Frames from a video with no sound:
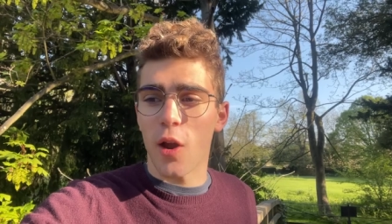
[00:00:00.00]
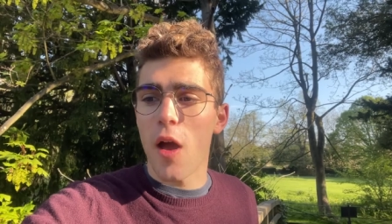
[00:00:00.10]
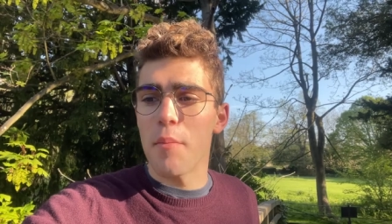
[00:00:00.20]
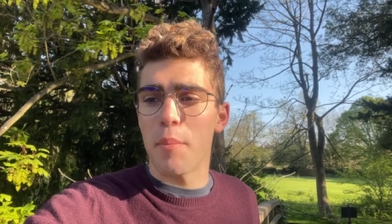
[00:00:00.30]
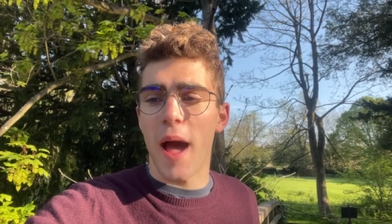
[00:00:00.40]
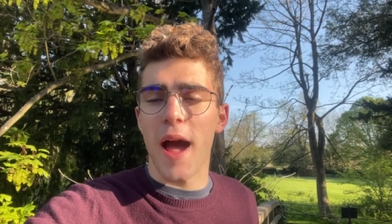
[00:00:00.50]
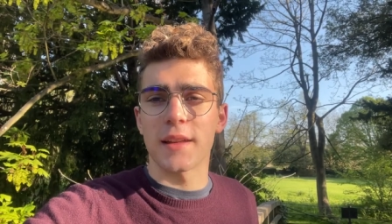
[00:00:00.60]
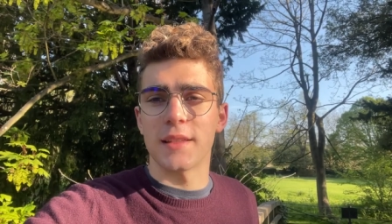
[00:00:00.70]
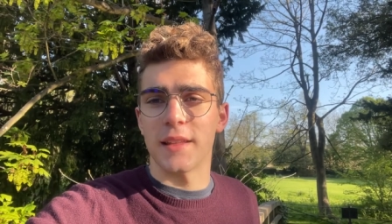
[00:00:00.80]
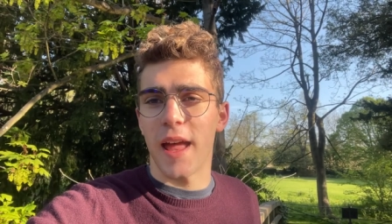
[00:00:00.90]
I
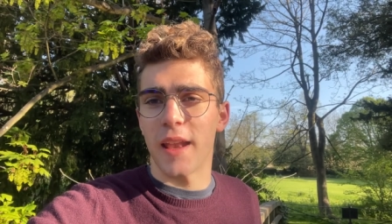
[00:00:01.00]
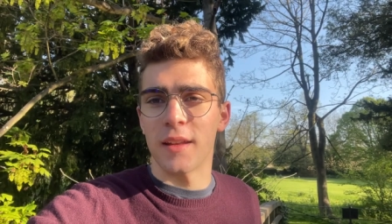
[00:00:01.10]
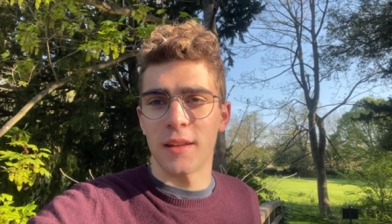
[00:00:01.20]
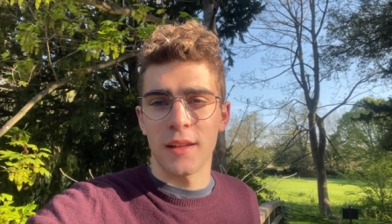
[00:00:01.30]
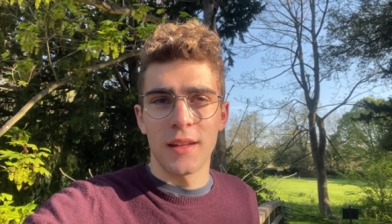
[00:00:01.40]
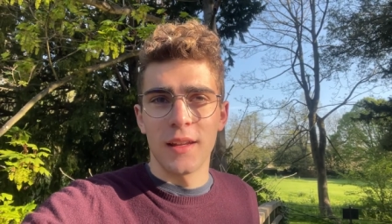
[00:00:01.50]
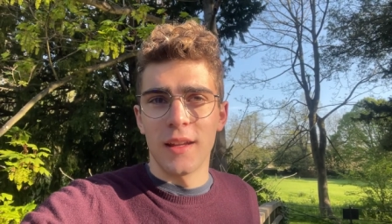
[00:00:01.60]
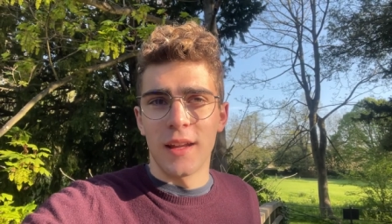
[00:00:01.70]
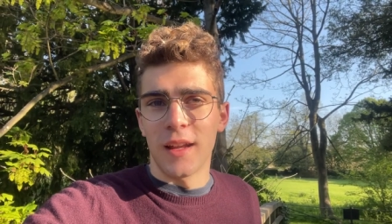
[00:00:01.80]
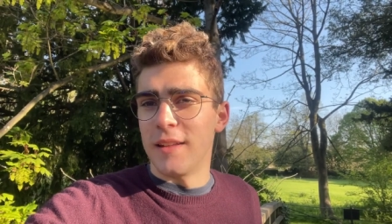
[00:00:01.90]
unpacked and then
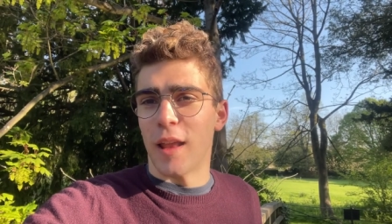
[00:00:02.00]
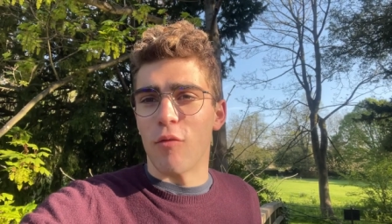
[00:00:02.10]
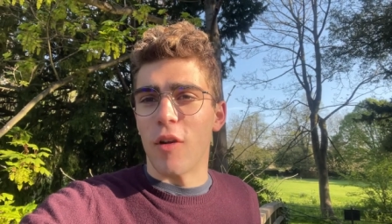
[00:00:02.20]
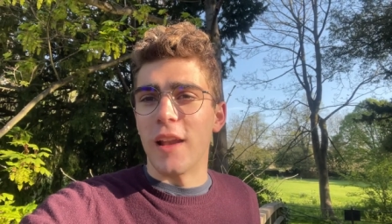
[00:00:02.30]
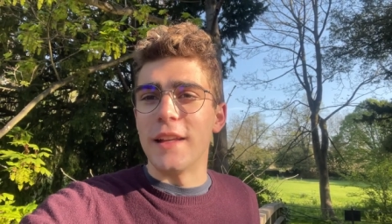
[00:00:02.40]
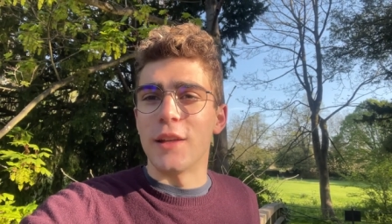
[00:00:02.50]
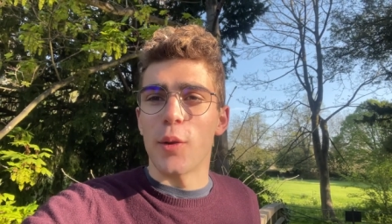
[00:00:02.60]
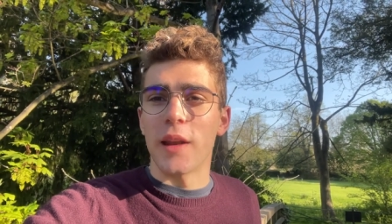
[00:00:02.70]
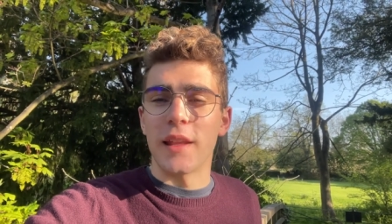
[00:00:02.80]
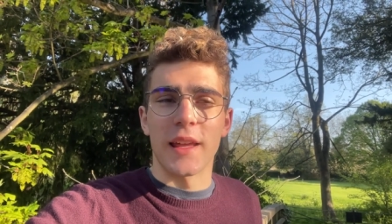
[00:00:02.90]
didn't really do
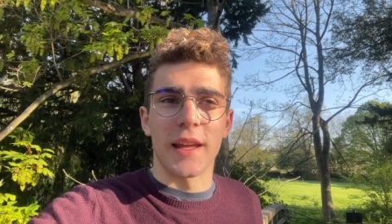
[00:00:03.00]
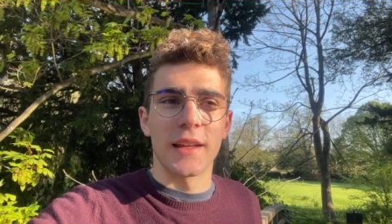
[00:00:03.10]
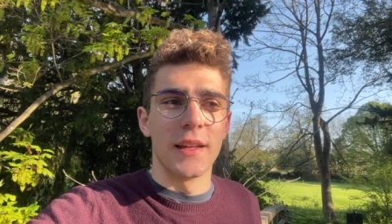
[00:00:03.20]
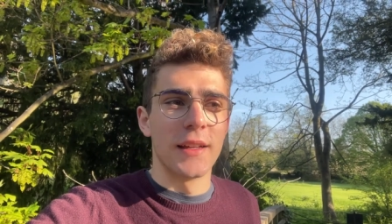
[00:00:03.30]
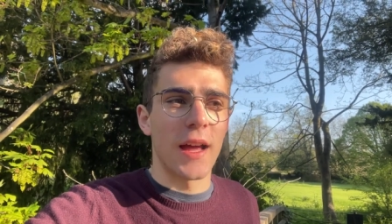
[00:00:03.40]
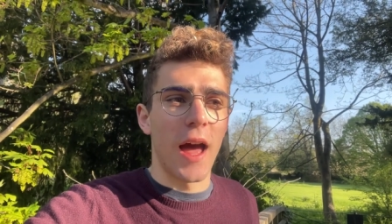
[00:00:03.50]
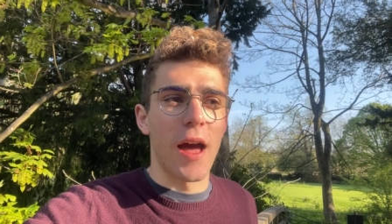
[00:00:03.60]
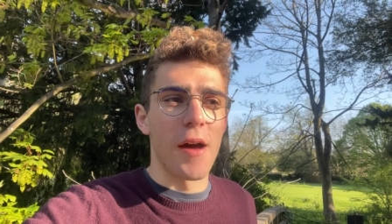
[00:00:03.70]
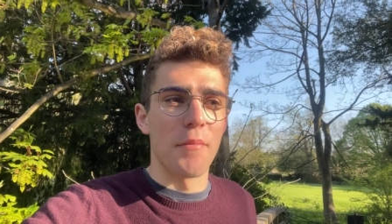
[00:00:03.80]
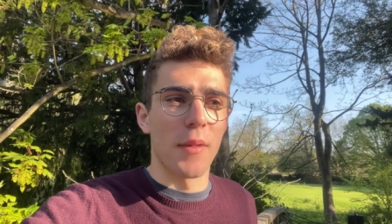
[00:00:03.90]
anything.
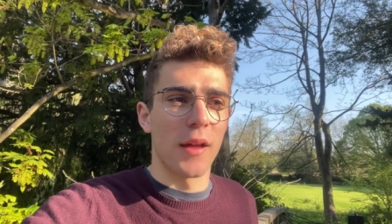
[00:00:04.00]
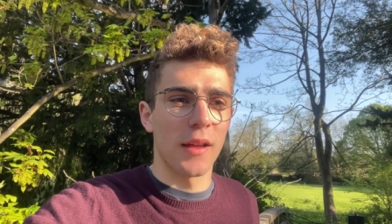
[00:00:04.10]
Went